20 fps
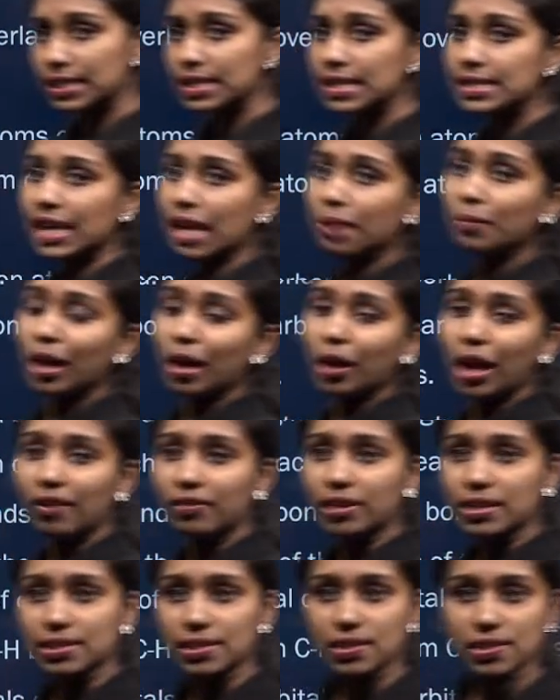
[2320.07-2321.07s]
is the same I have
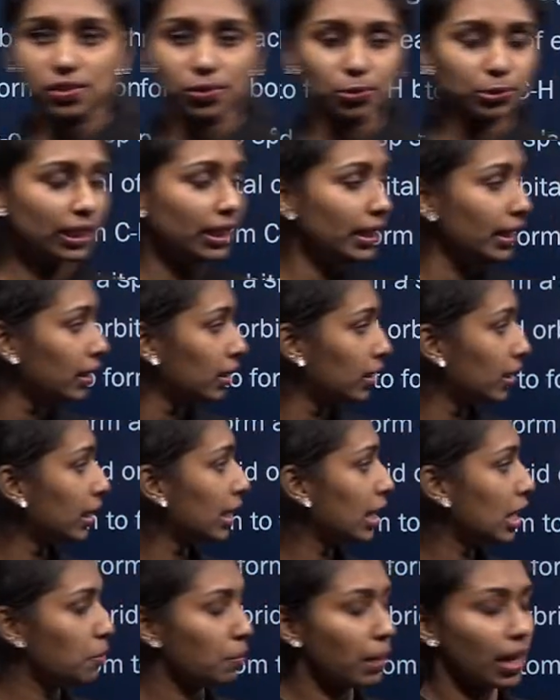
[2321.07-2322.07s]
discussed through the
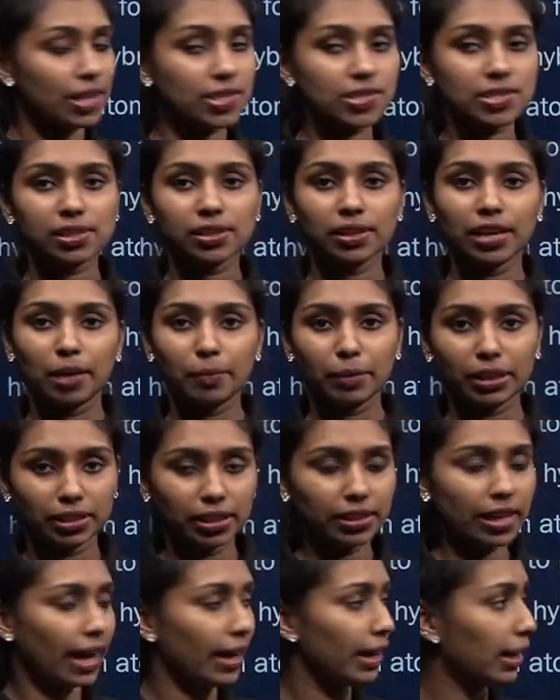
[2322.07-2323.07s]
image, I mean in the
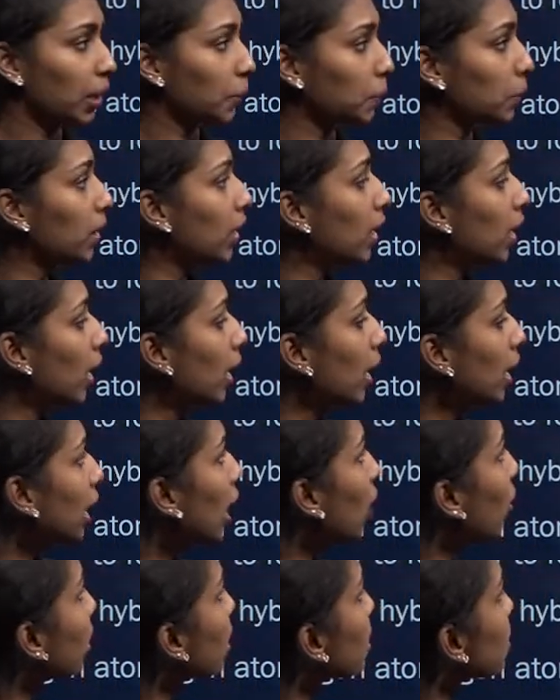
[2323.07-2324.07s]
diagram.
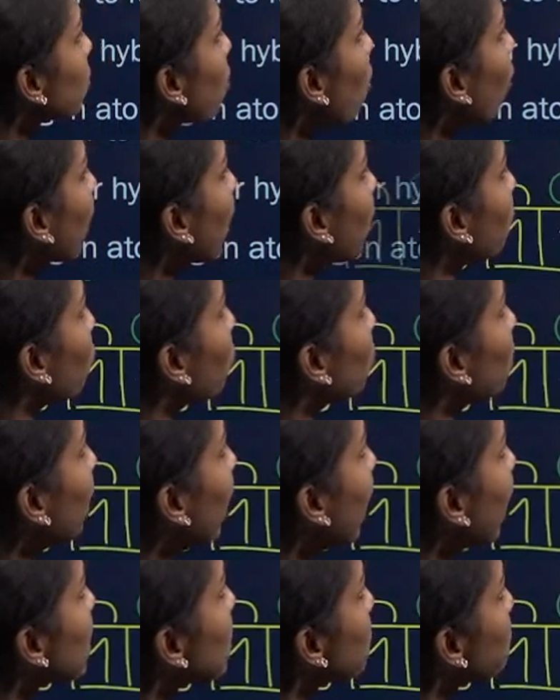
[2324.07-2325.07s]
Now let us talk about the
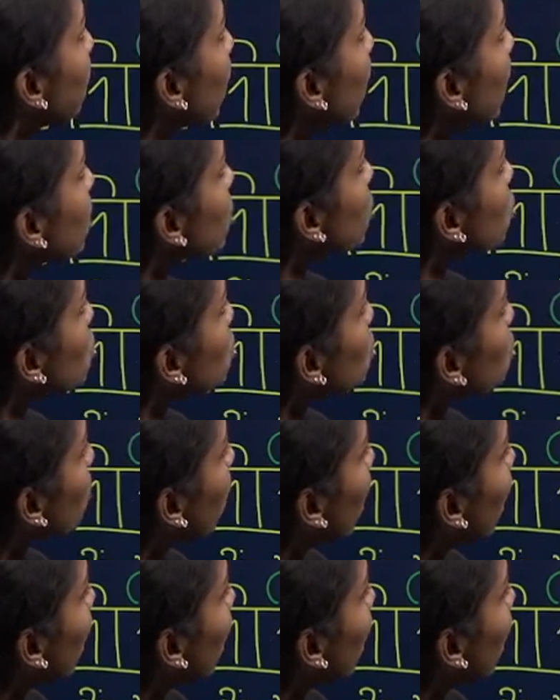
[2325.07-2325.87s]
sp2